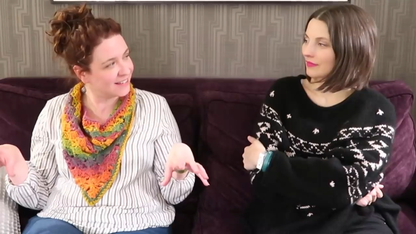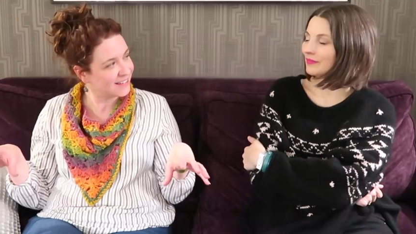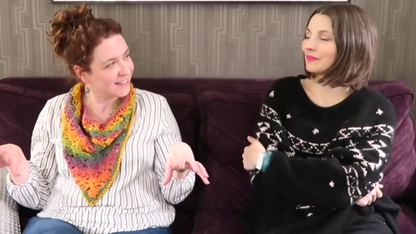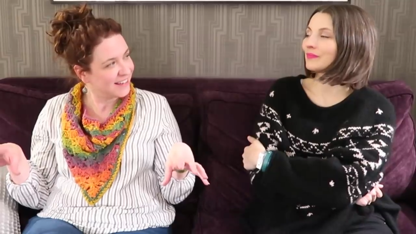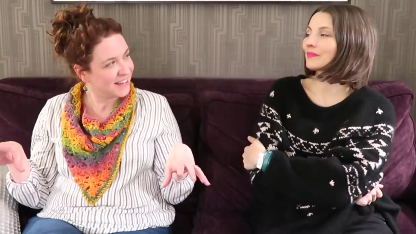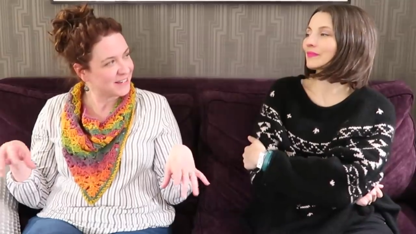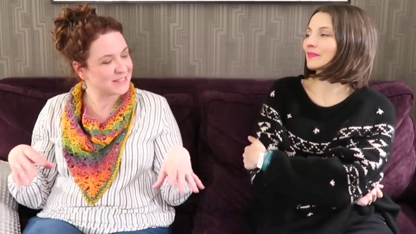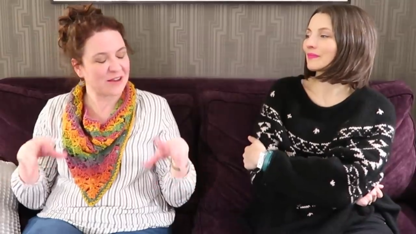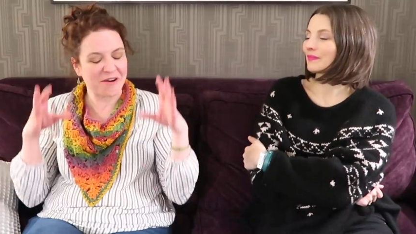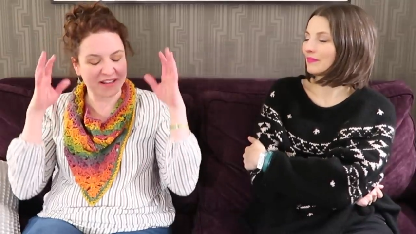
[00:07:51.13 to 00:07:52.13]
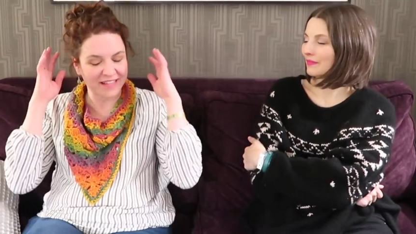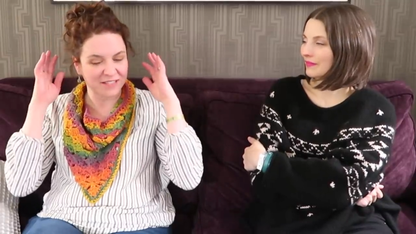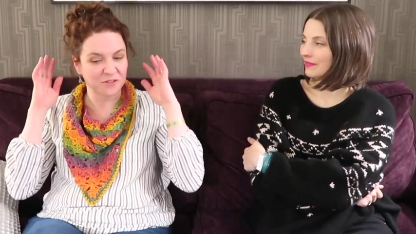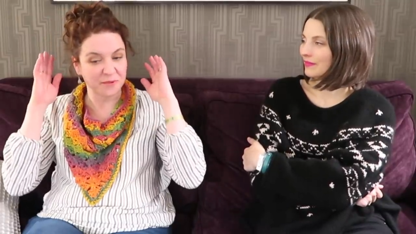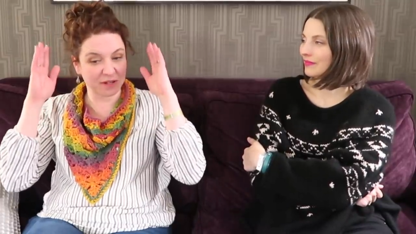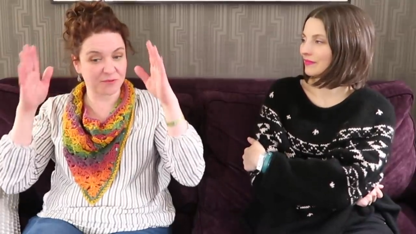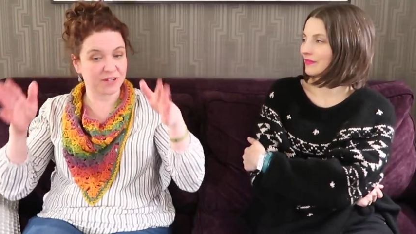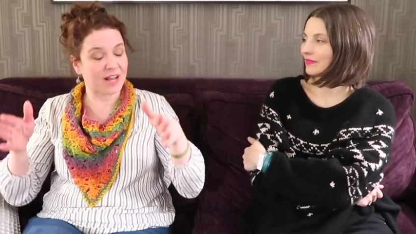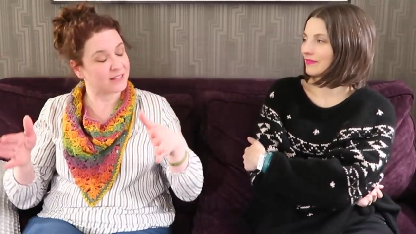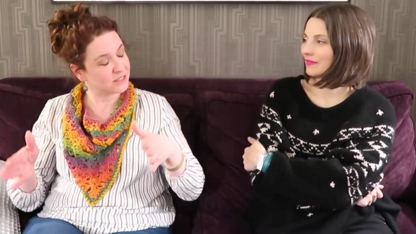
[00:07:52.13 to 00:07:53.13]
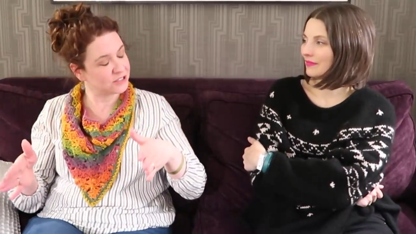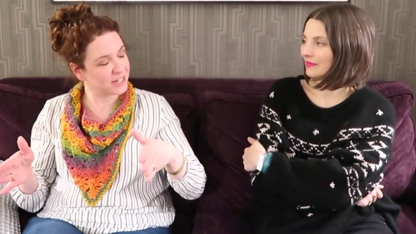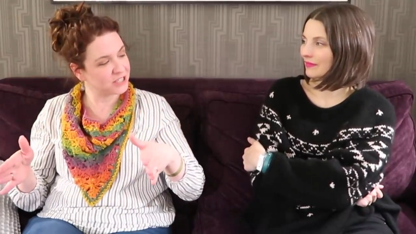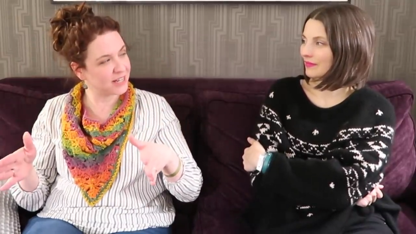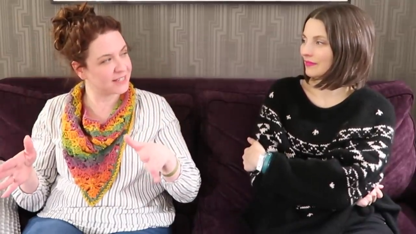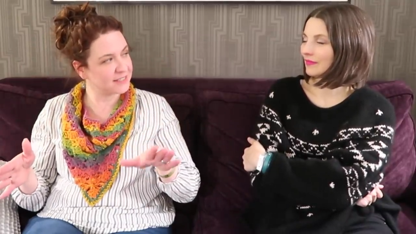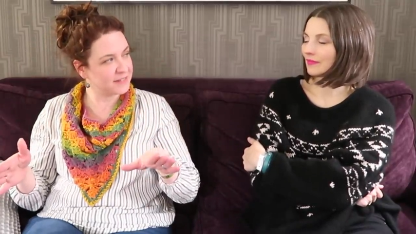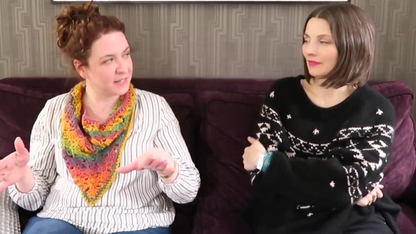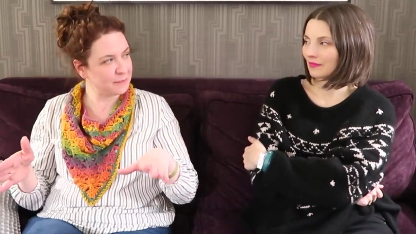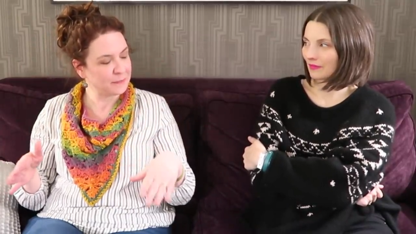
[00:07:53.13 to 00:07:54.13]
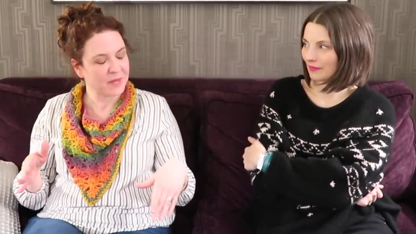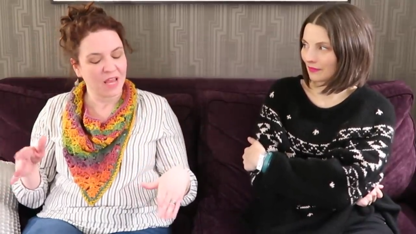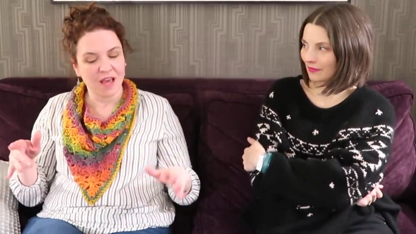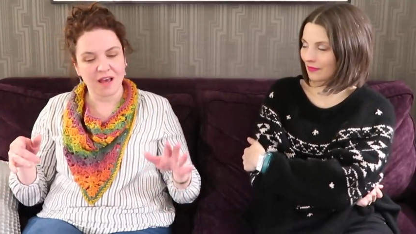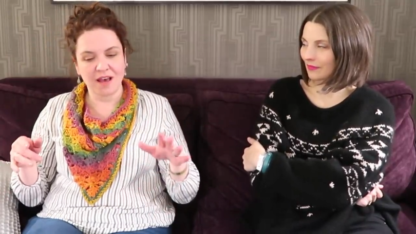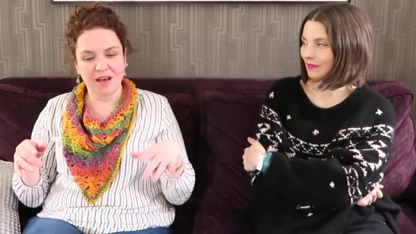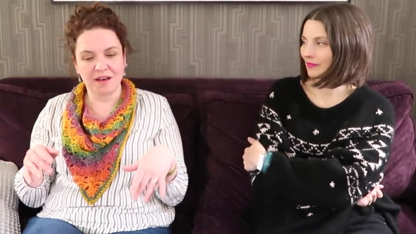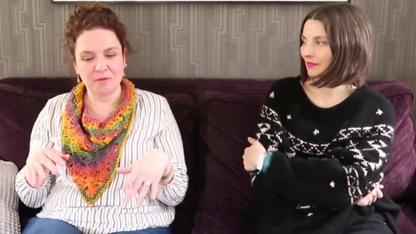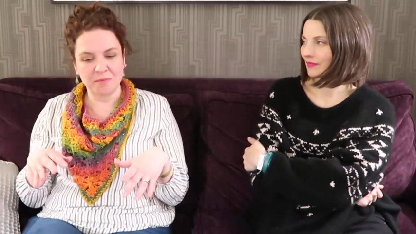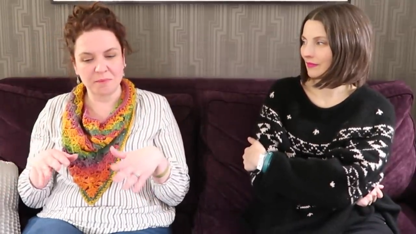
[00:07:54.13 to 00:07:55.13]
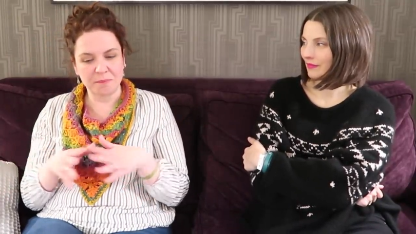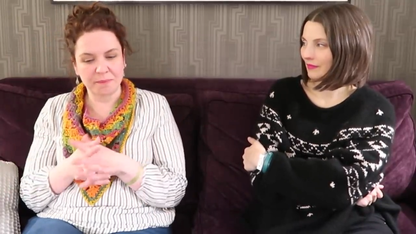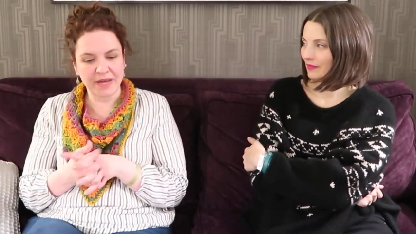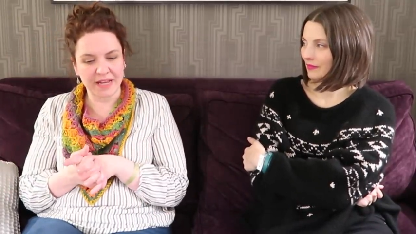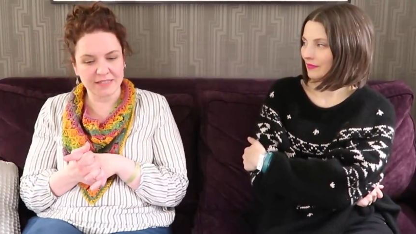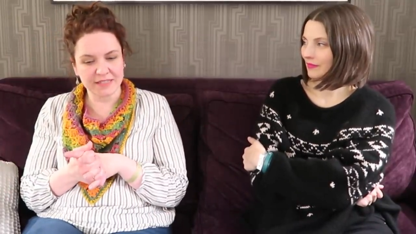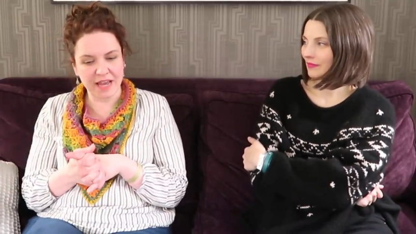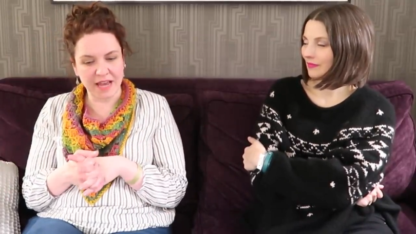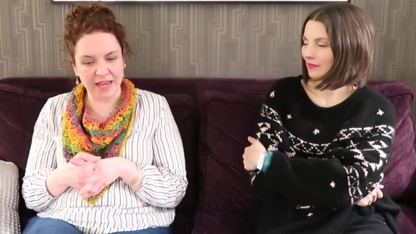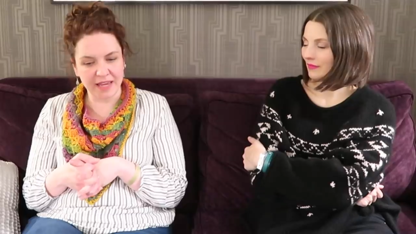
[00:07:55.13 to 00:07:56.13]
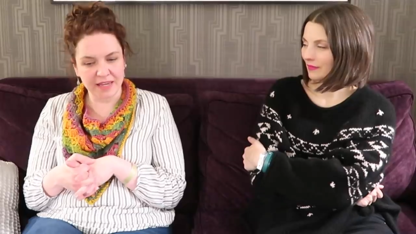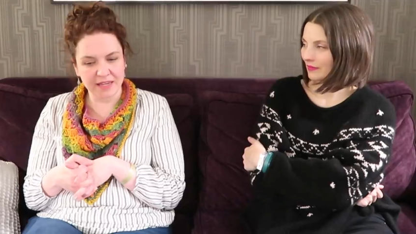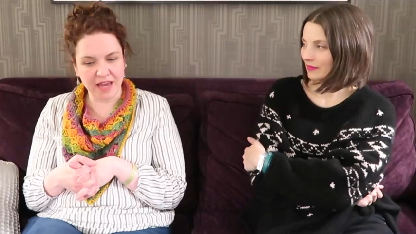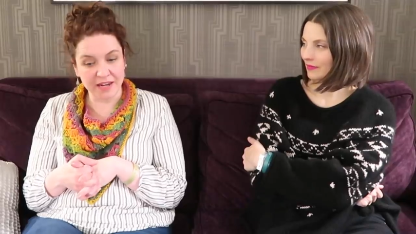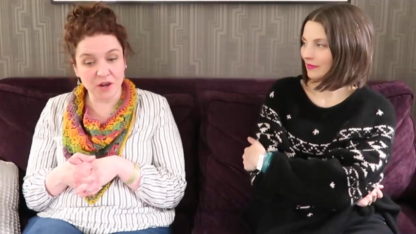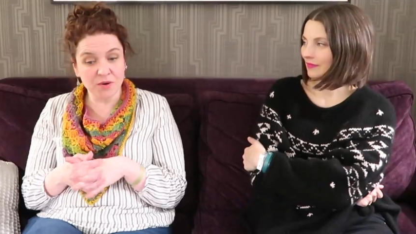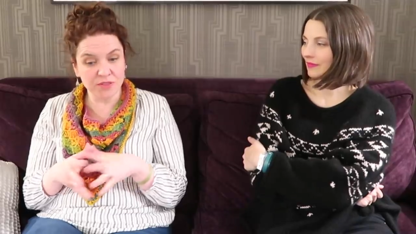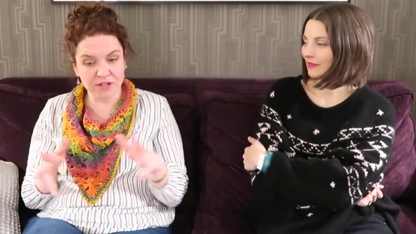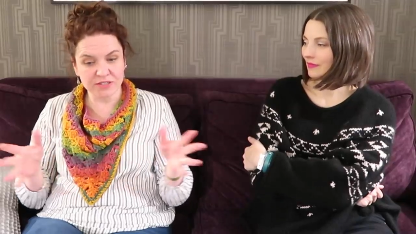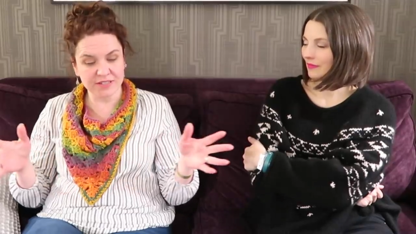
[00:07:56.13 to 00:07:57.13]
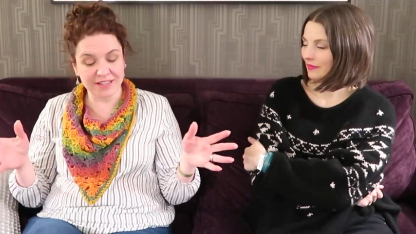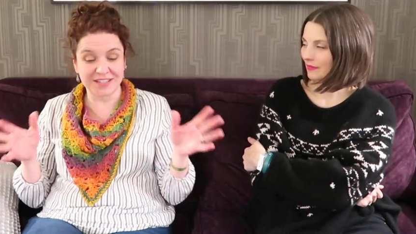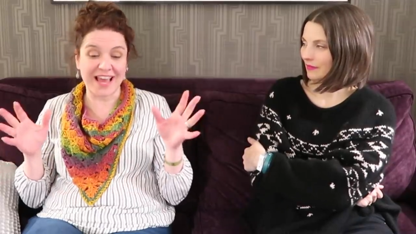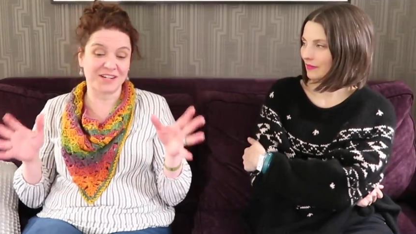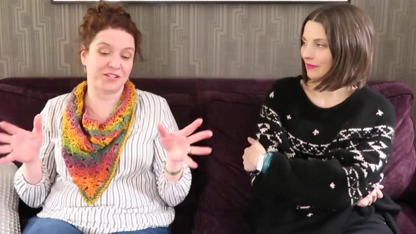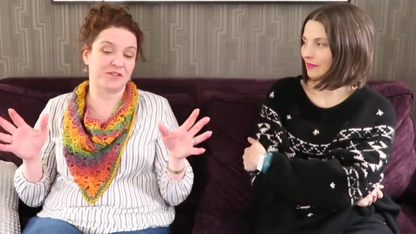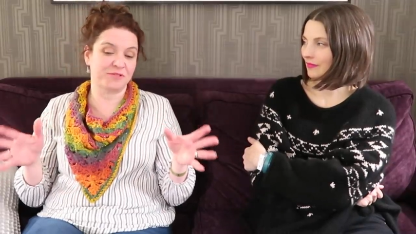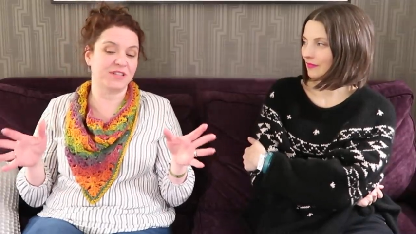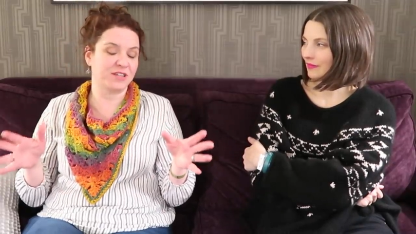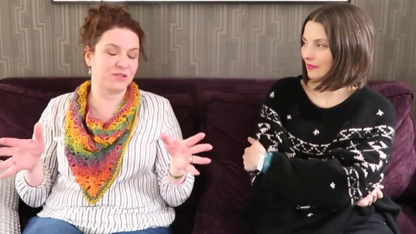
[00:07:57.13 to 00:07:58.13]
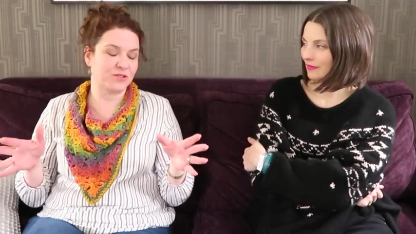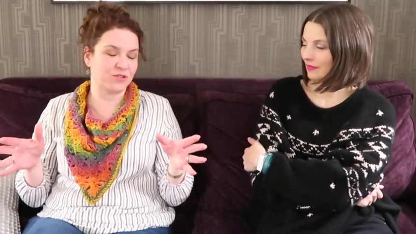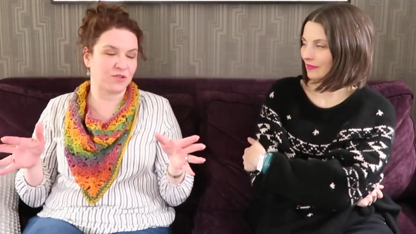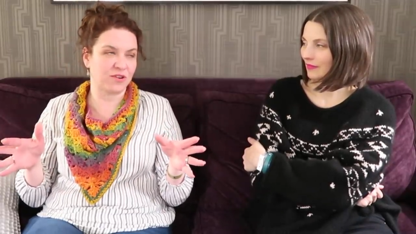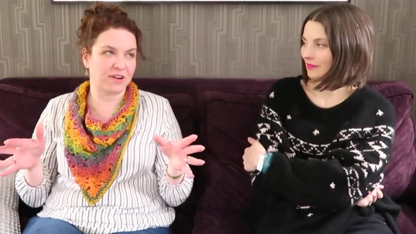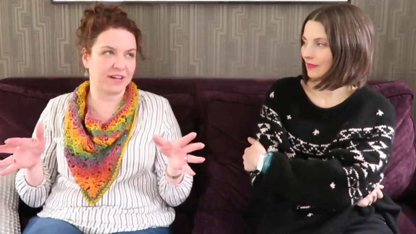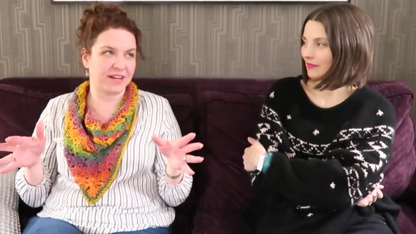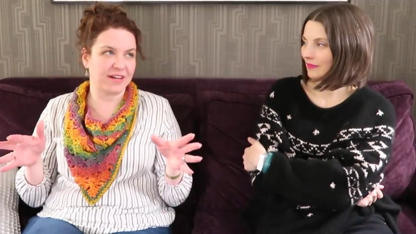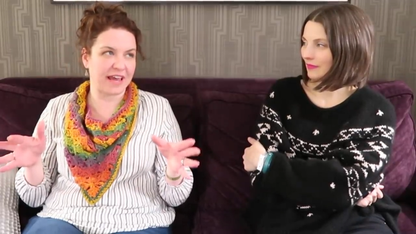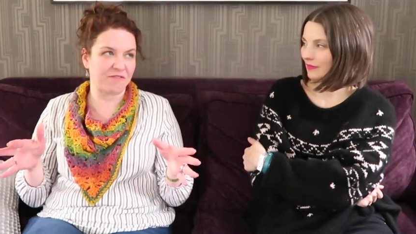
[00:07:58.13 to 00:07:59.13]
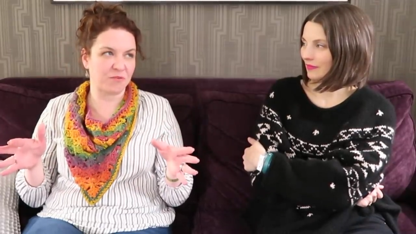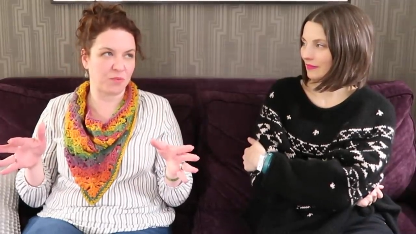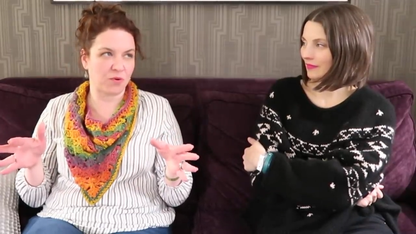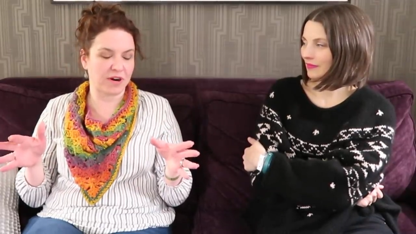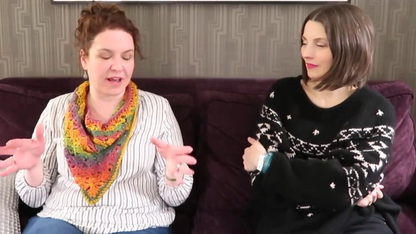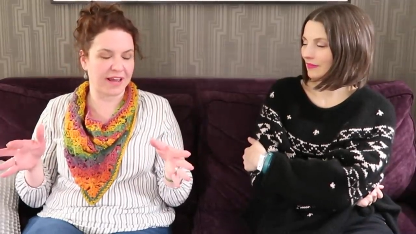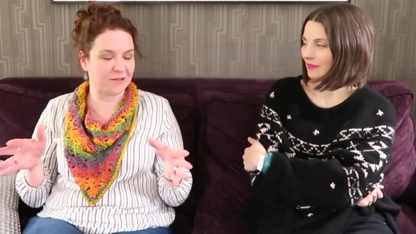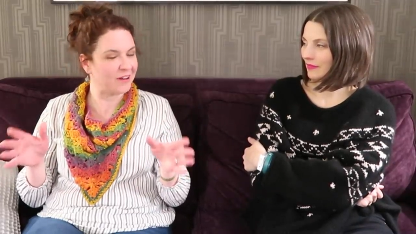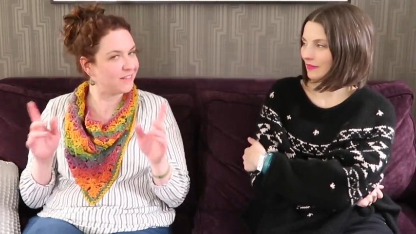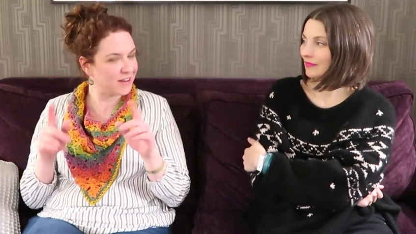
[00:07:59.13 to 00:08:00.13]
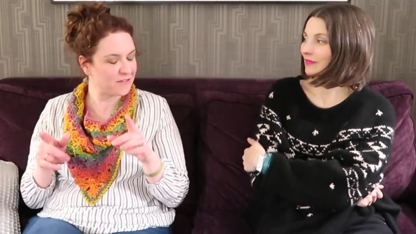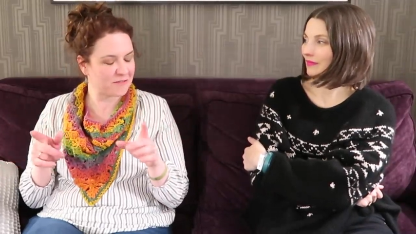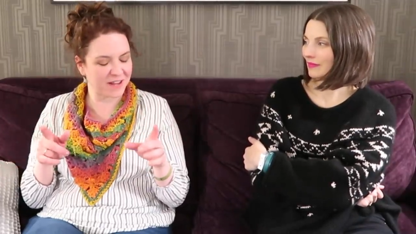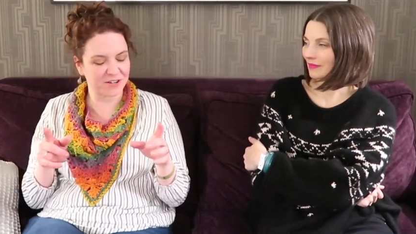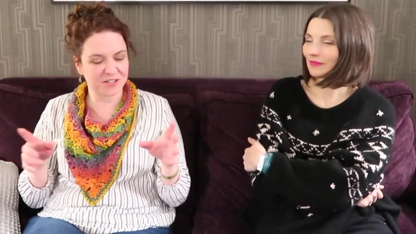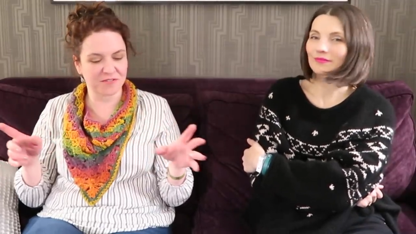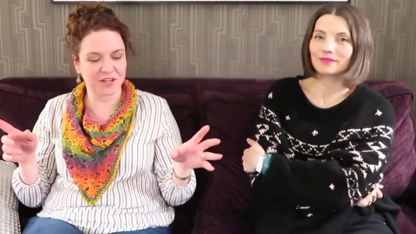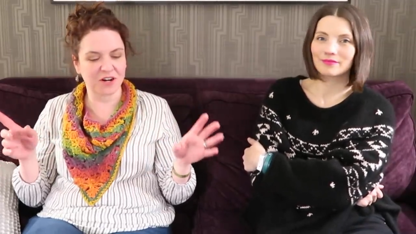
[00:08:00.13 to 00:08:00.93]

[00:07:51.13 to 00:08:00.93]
Speaker 1: Mm. So and that's for me a real concentration activity. Mm-hmm. Um, but I I know there's there's actually a really cute store in Davenport, Iowa. If you ever find yourself